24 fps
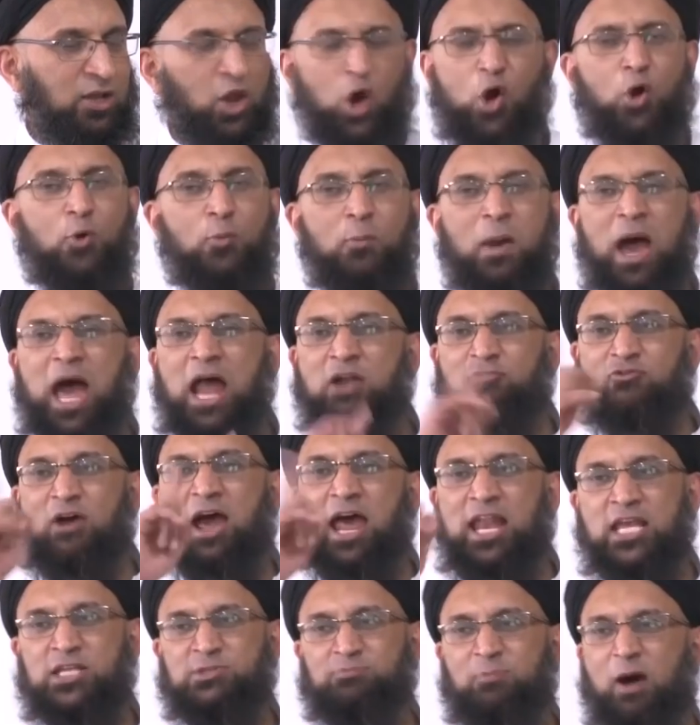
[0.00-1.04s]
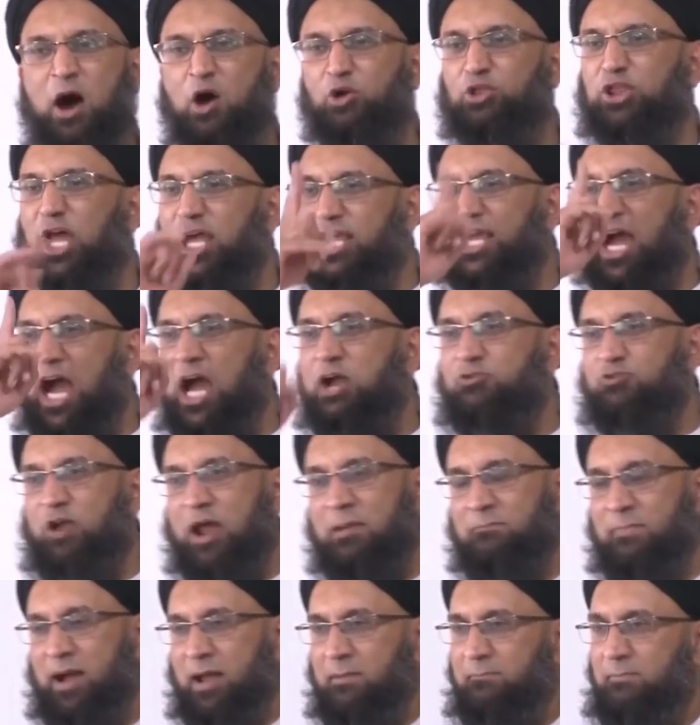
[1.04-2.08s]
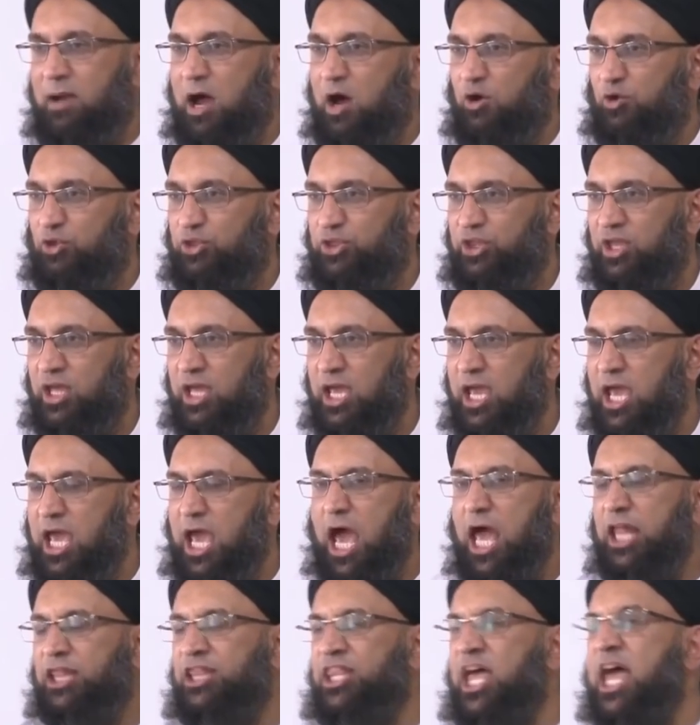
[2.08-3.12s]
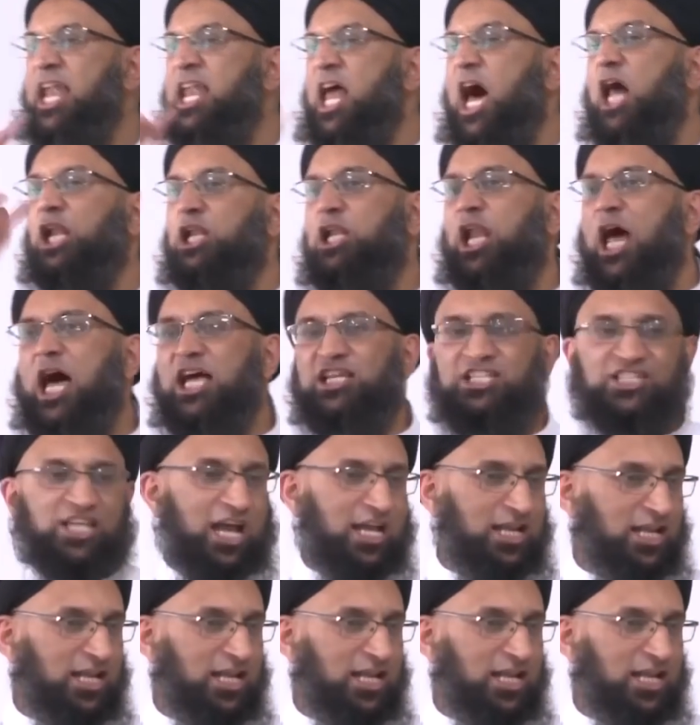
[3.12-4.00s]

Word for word: No man ran his mouth like I ran my mouth. And then Allah